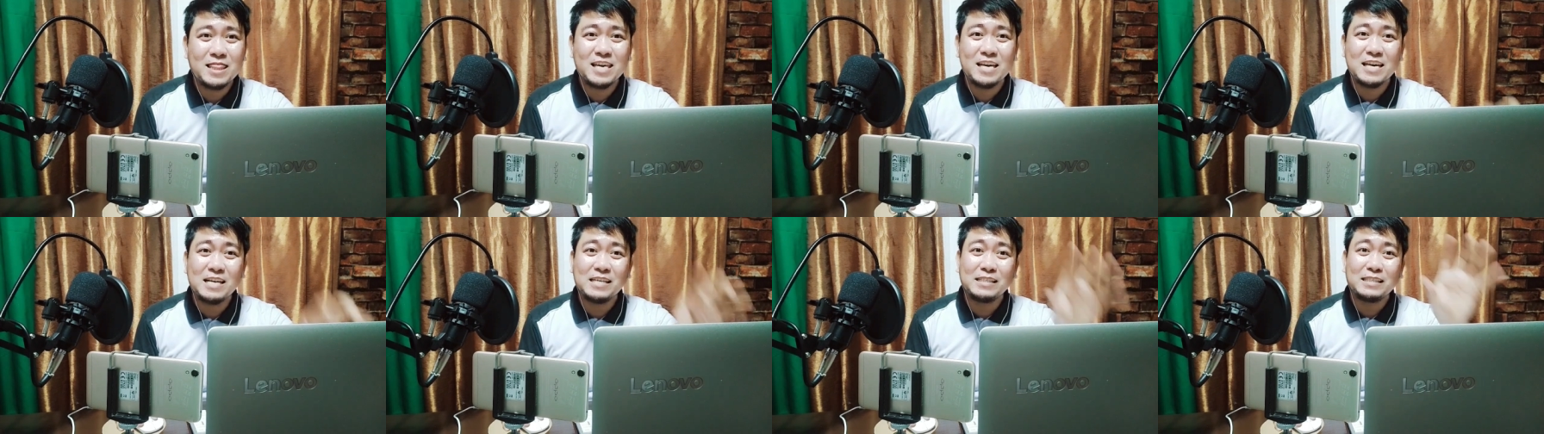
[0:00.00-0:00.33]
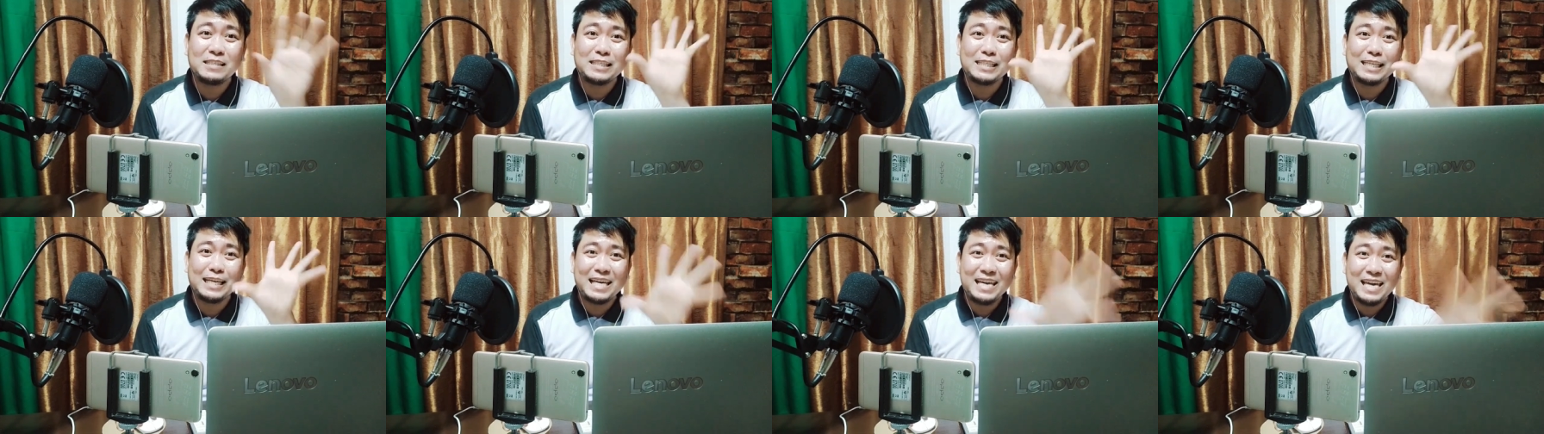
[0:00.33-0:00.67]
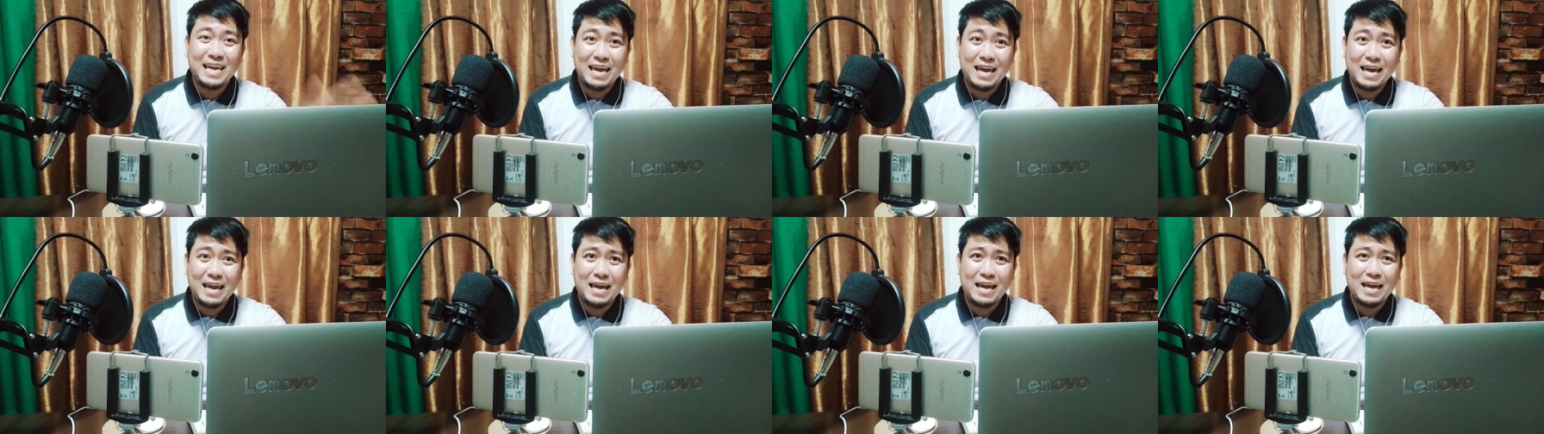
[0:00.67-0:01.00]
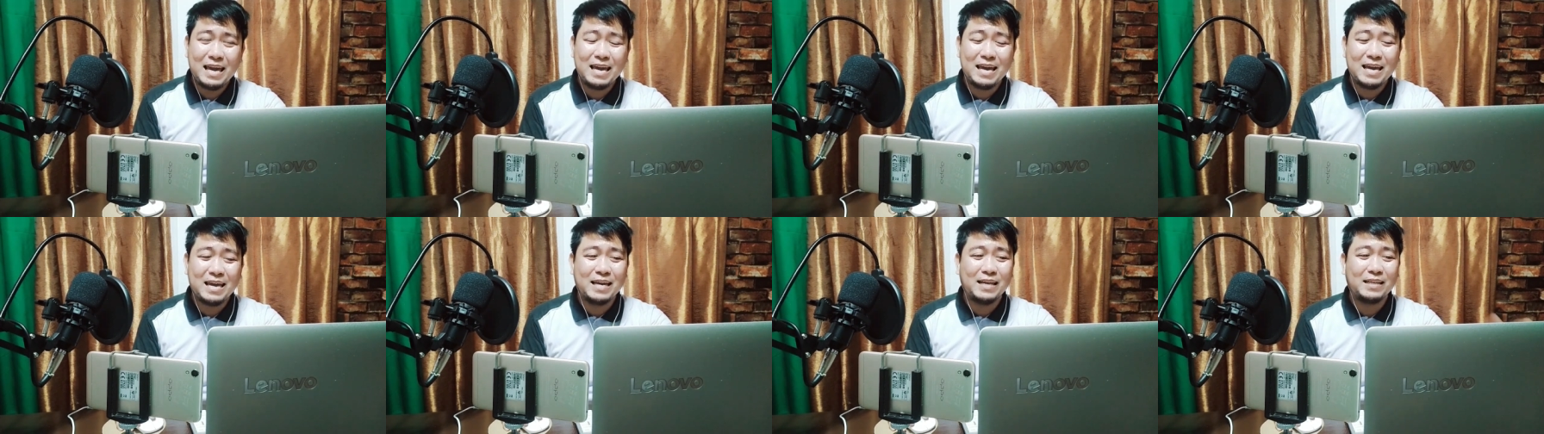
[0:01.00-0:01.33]
these
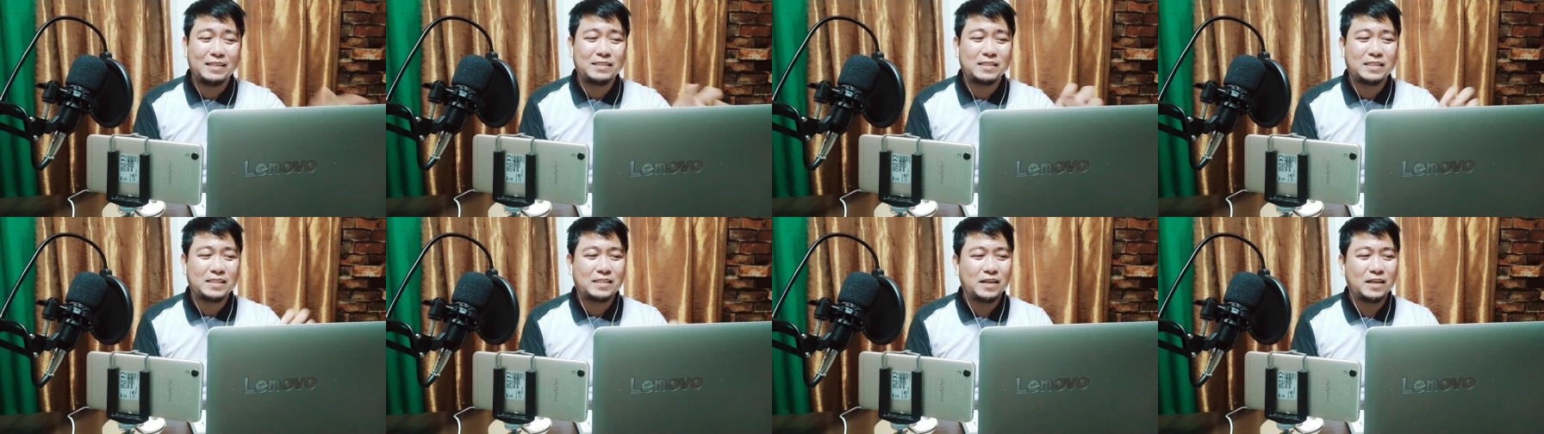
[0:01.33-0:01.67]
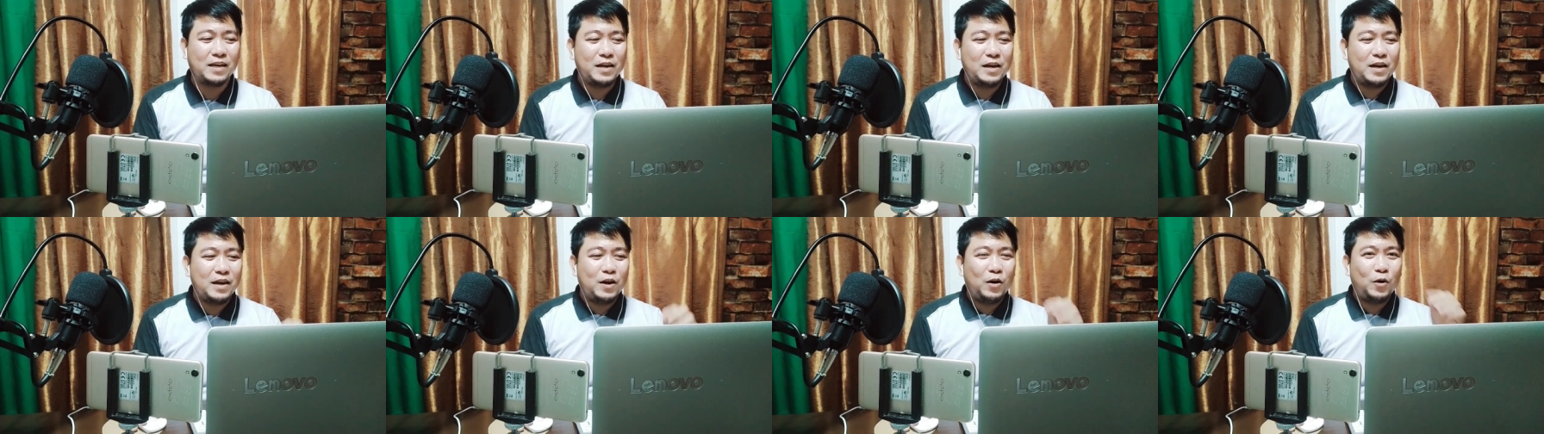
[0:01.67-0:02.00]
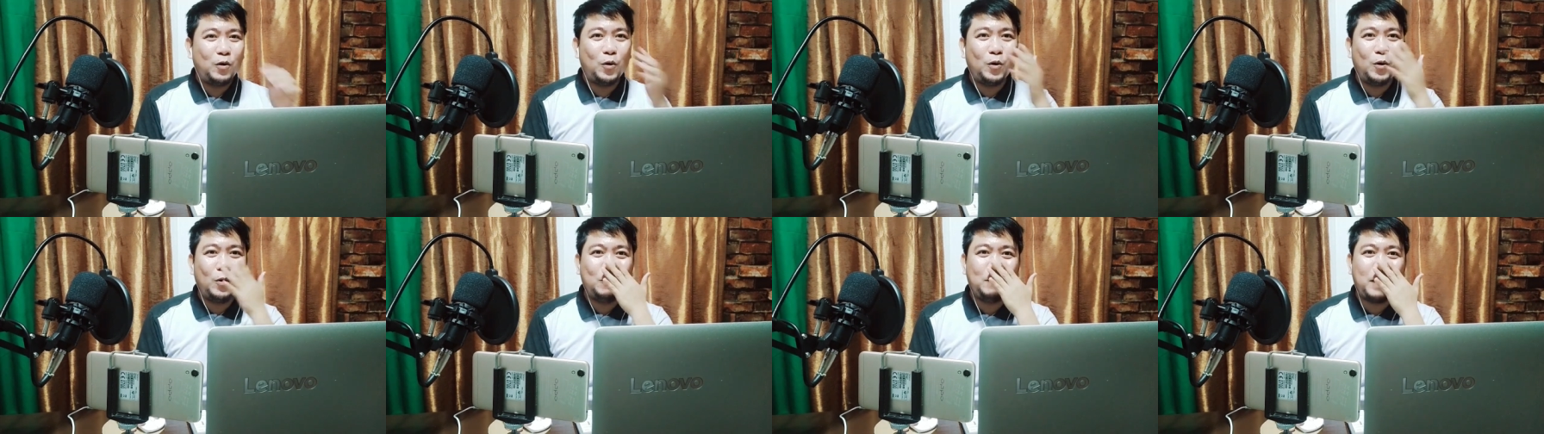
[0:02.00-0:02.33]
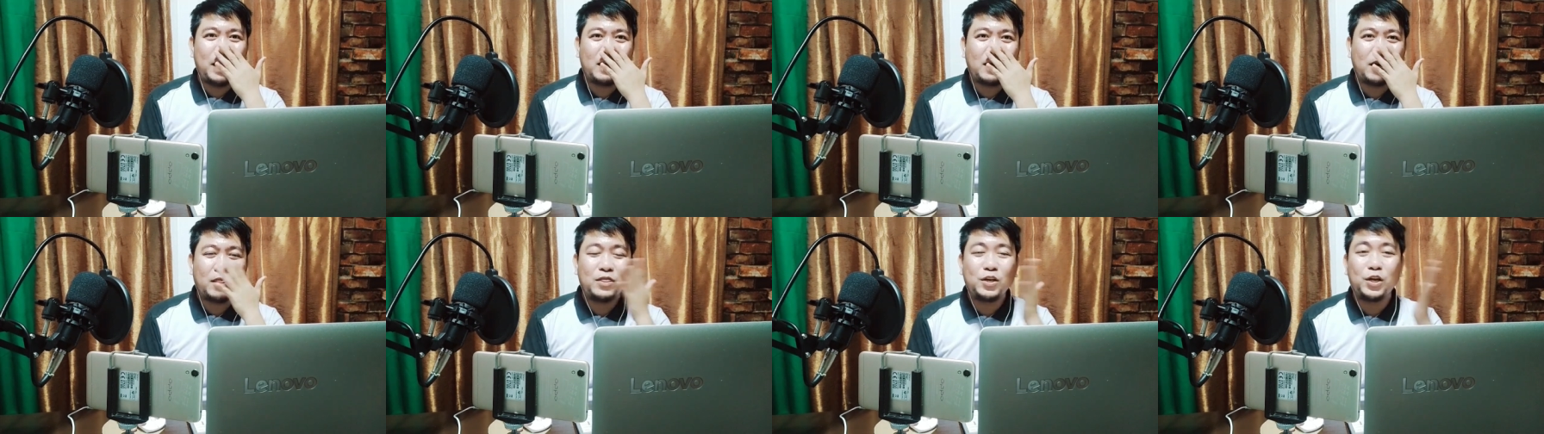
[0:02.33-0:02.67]
kids, oh my
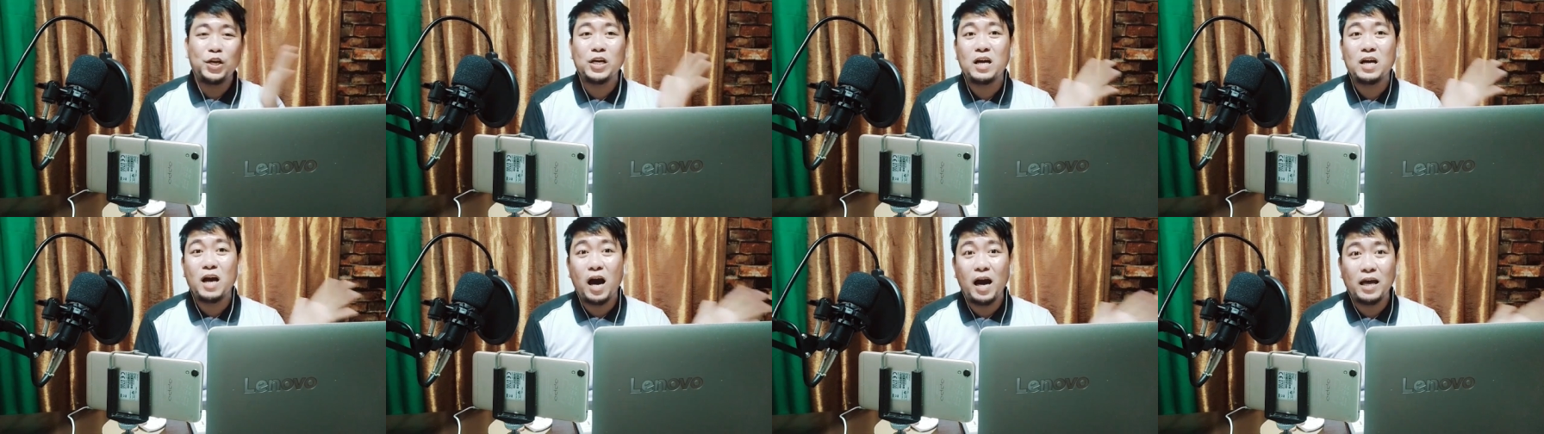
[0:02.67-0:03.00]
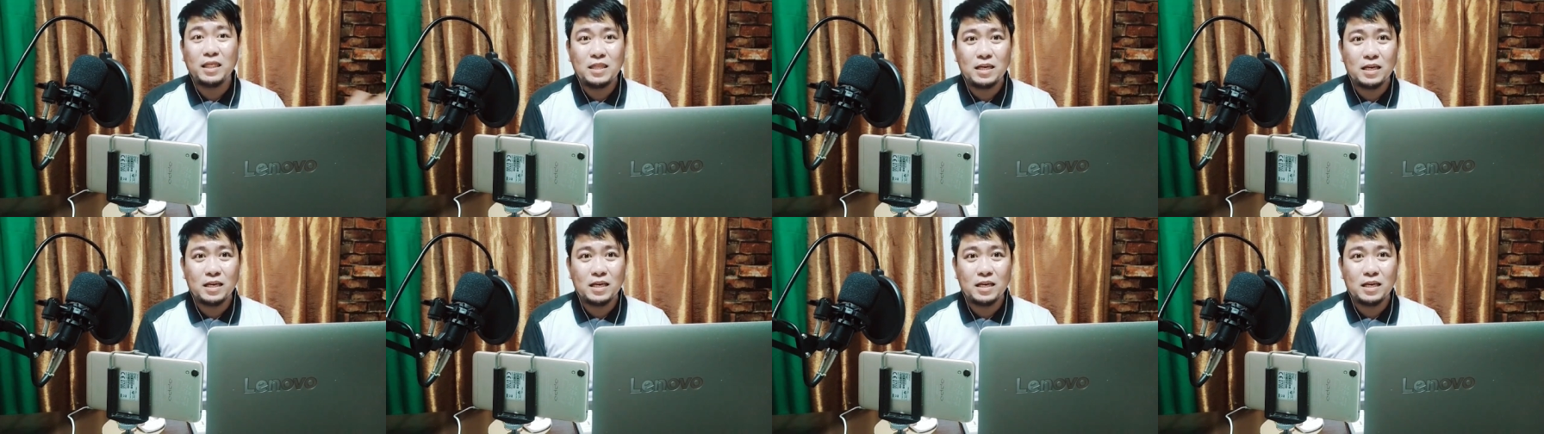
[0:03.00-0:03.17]
God, they're goddess.